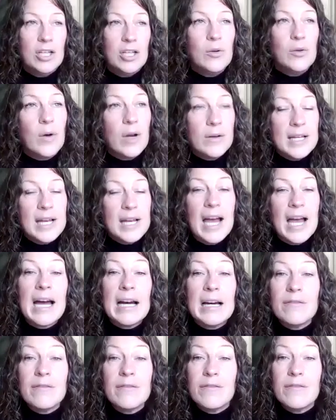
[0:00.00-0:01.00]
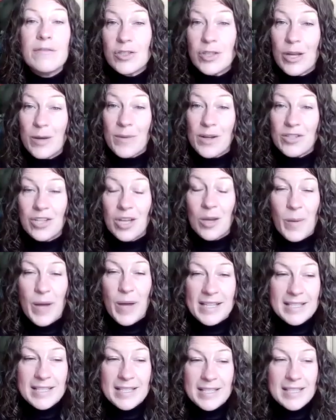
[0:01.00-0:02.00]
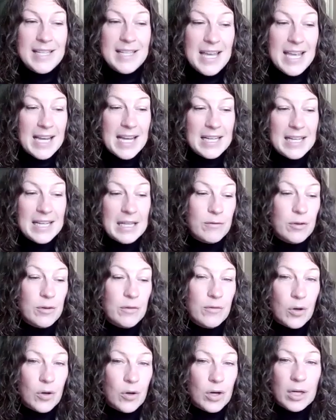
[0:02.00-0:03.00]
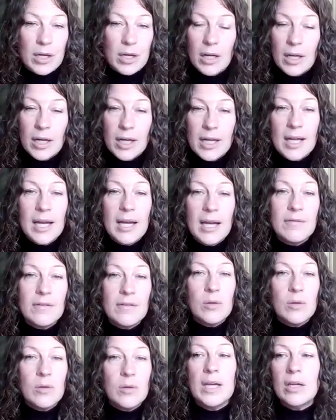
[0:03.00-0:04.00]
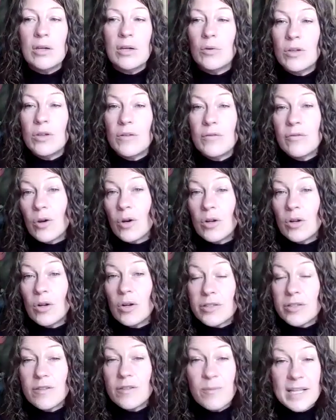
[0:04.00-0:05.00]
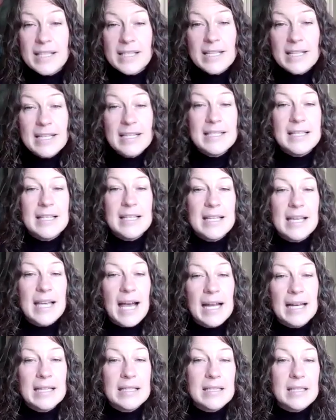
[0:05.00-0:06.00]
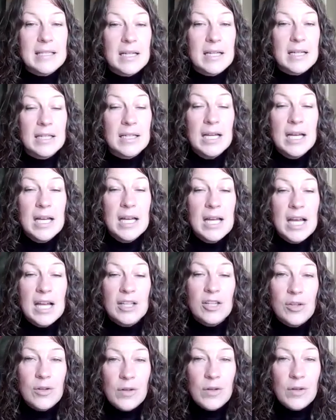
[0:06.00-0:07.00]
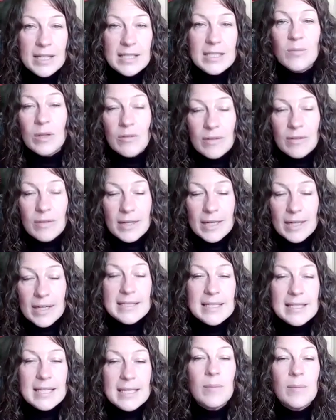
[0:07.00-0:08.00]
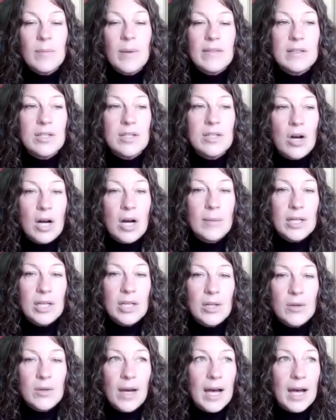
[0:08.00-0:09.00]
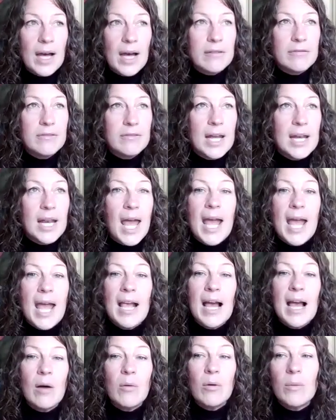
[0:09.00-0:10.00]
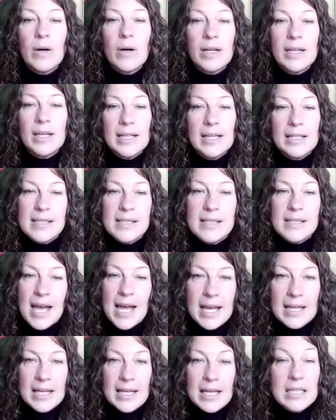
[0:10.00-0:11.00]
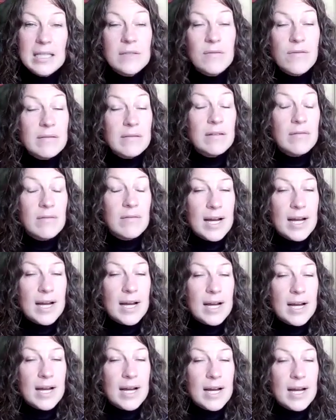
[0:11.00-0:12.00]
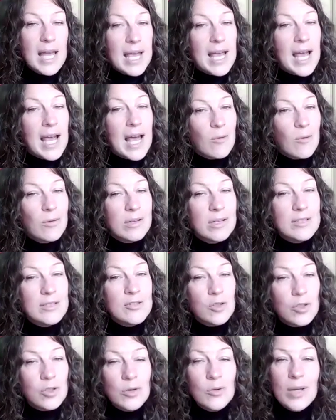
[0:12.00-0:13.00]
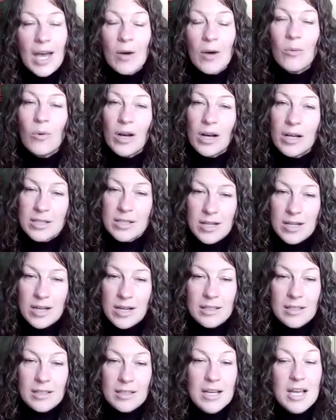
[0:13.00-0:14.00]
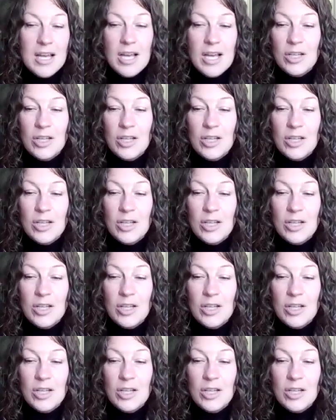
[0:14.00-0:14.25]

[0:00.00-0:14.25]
You only have so much capacity. And if you've got a client heavy week or you've got lots of meetings in the calendar, you need to be realistic about the time that you have. An 8-hour working day is very rarely 8 hours to get work done.